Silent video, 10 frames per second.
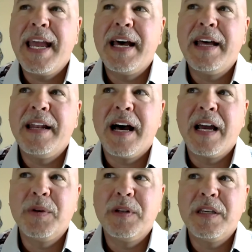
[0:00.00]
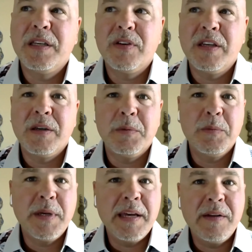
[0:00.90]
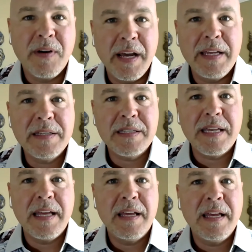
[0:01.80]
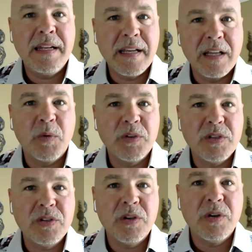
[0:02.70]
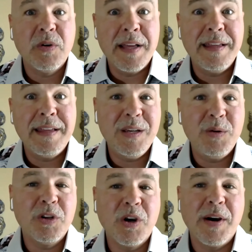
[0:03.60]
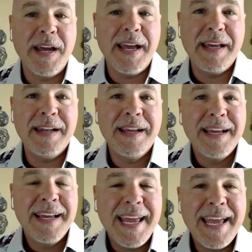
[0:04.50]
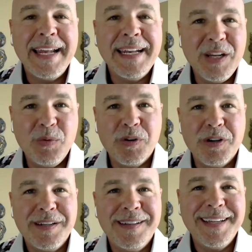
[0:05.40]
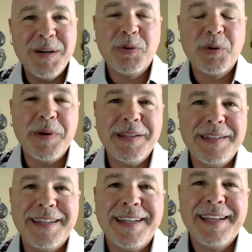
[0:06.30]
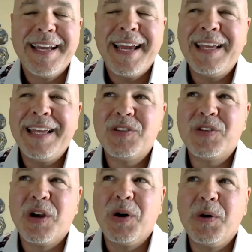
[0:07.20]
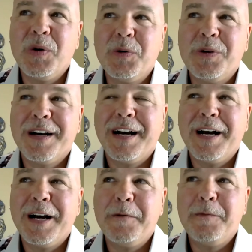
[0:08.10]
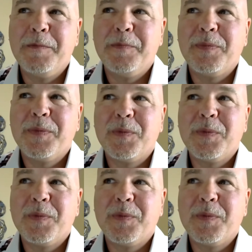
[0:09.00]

and I would give him advice and, and, tell him what to do, and then he would go ahead and he would implement it. And so um,